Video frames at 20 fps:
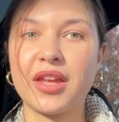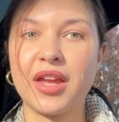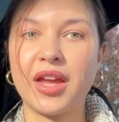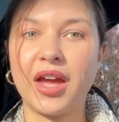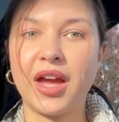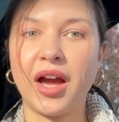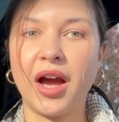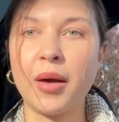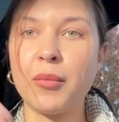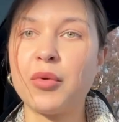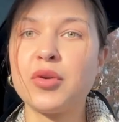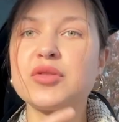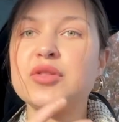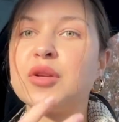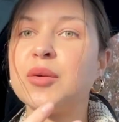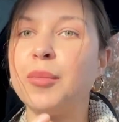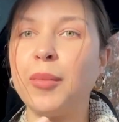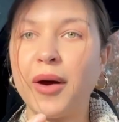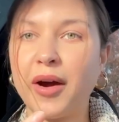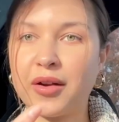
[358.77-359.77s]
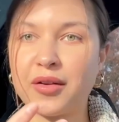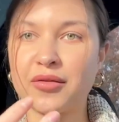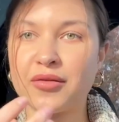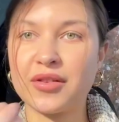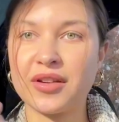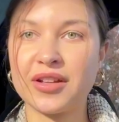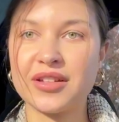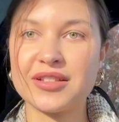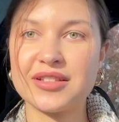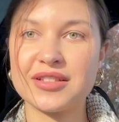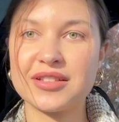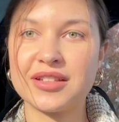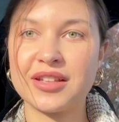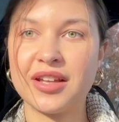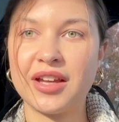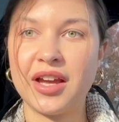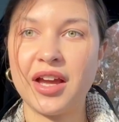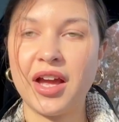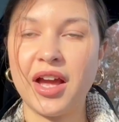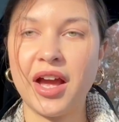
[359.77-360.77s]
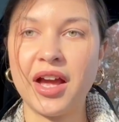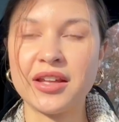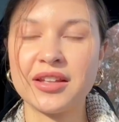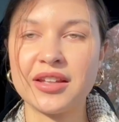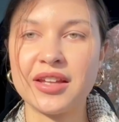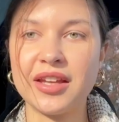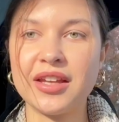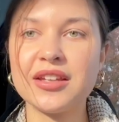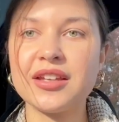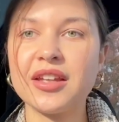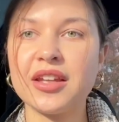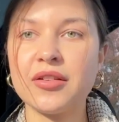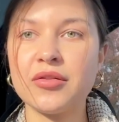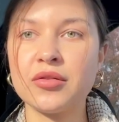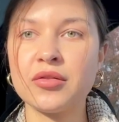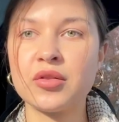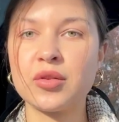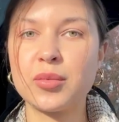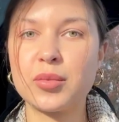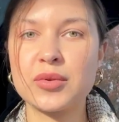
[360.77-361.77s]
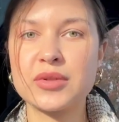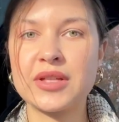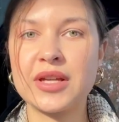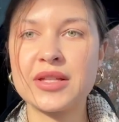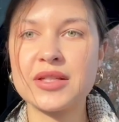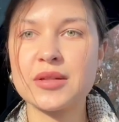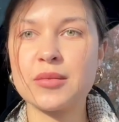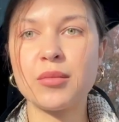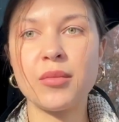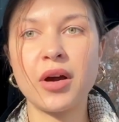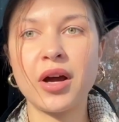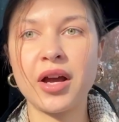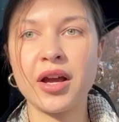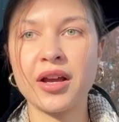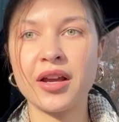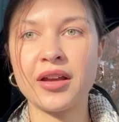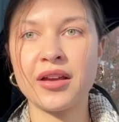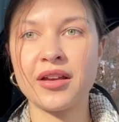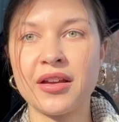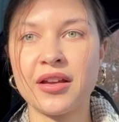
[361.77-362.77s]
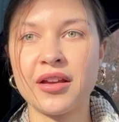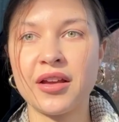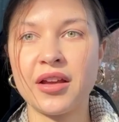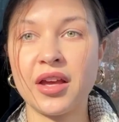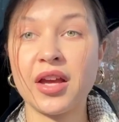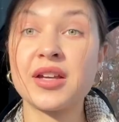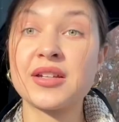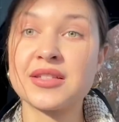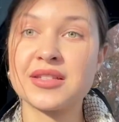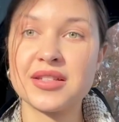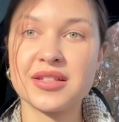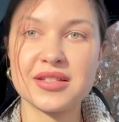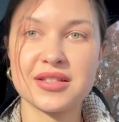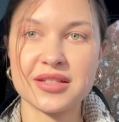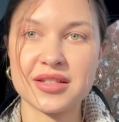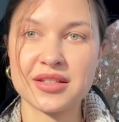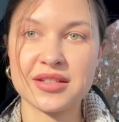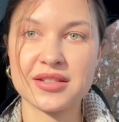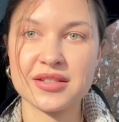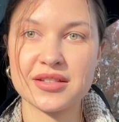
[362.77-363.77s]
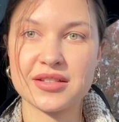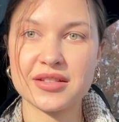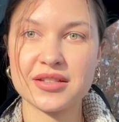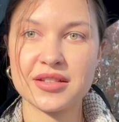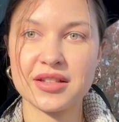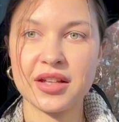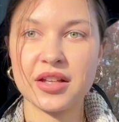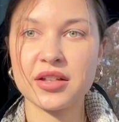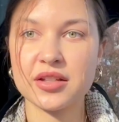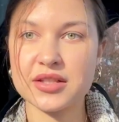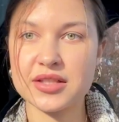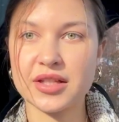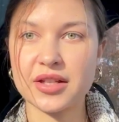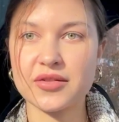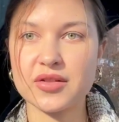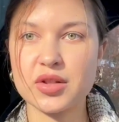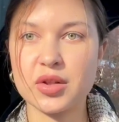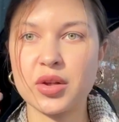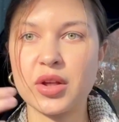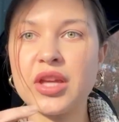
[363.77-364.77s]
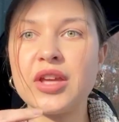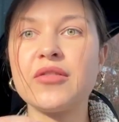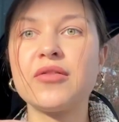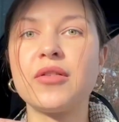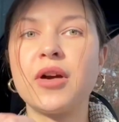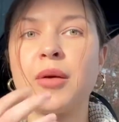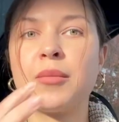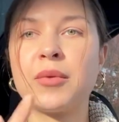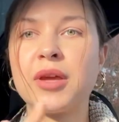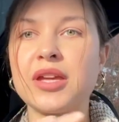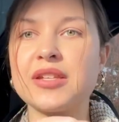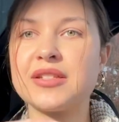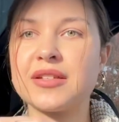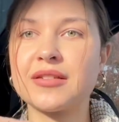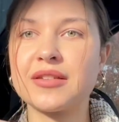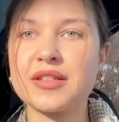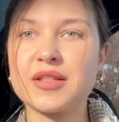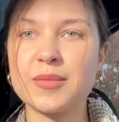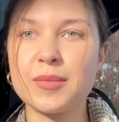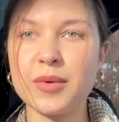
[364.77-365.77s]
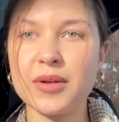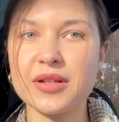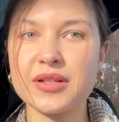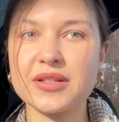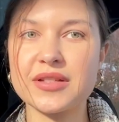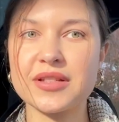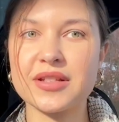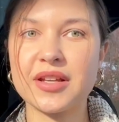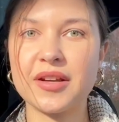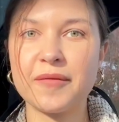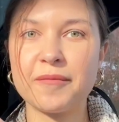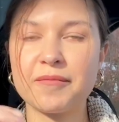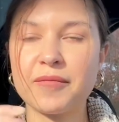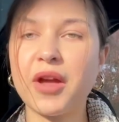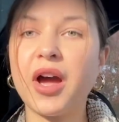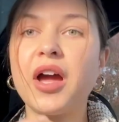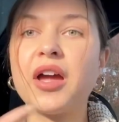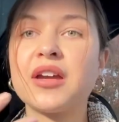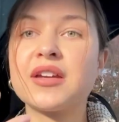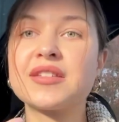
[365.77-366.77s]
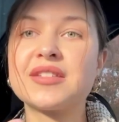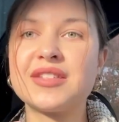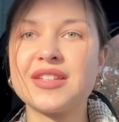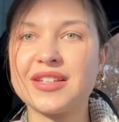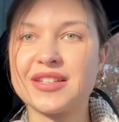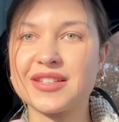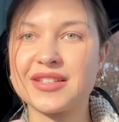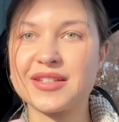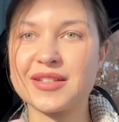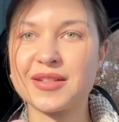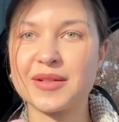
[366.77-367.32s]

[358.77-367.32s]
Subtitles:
I'm also a part of this. And it even represents my existence in itself. So if I'm getting this piece, I exist.